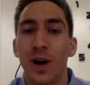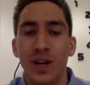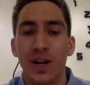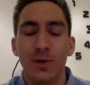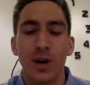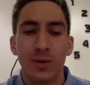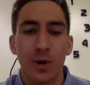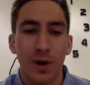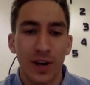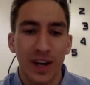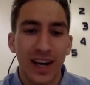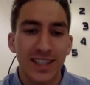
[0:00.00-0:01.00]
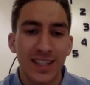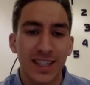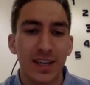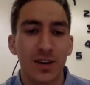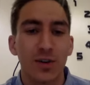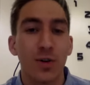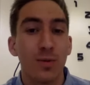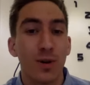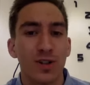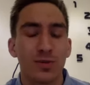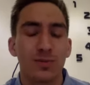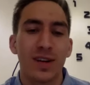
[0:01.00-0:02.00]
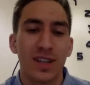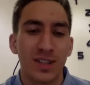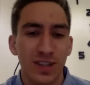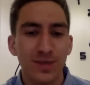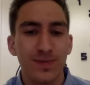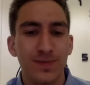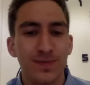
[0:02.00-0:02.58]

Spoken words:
while you were working as a commercial manager?